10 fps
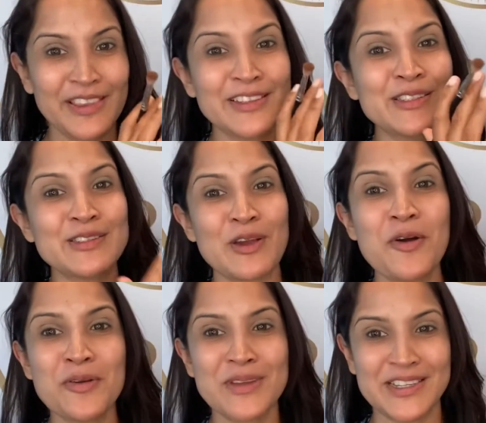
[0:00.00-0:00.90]
there's
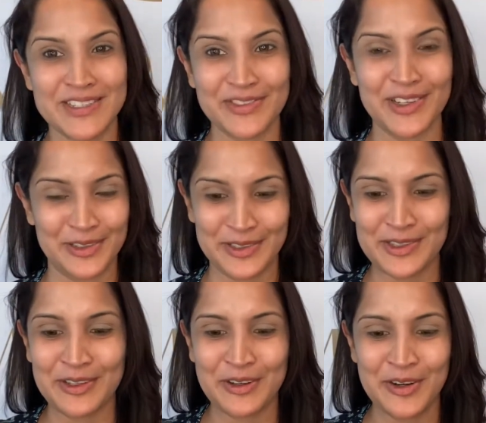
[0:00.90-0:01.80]
so many different looks
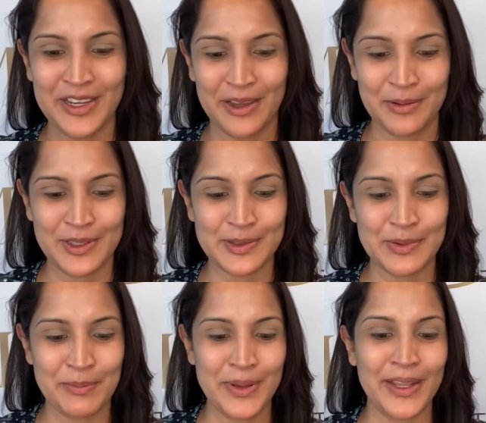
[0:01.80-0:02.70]
you can create with this
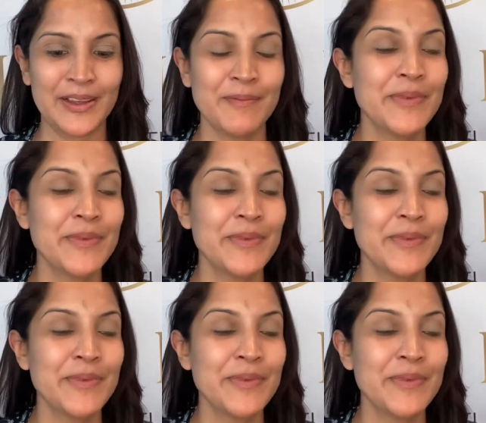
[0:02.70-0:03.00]
one palette.